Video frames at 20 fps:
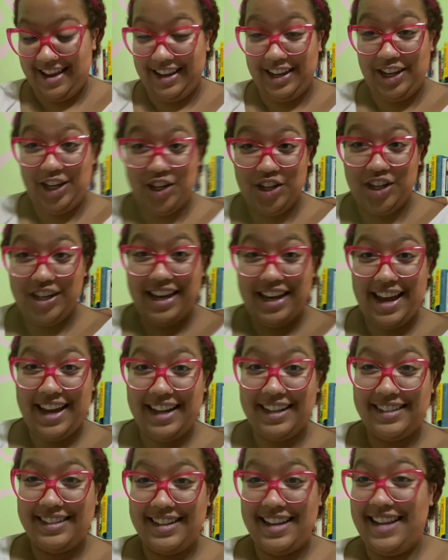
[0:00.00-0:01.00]
Your
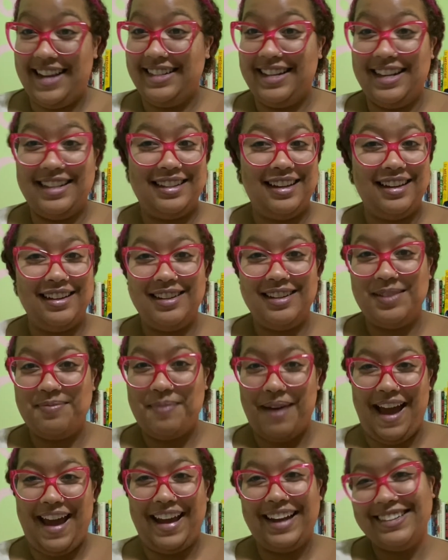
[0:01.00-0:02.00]
guess is as good as
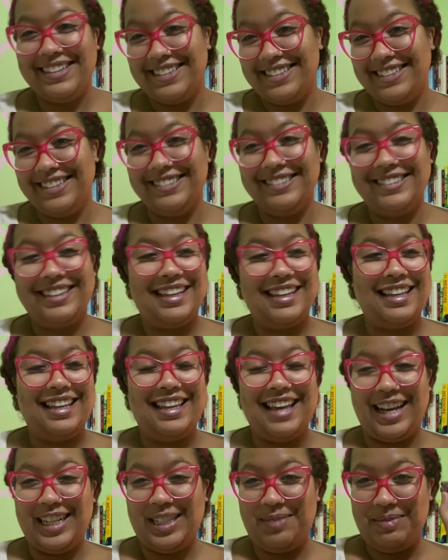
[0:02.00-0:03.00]
mine, so
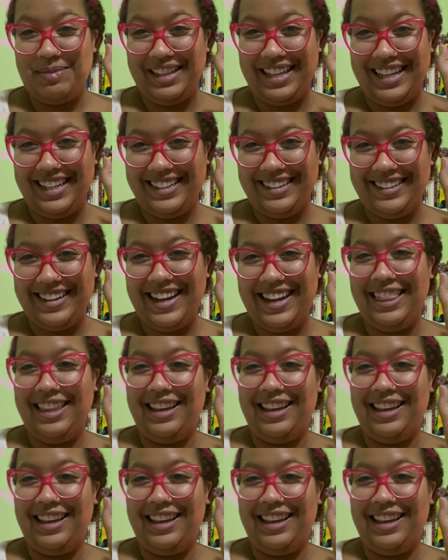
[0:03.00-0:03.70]
guess below in the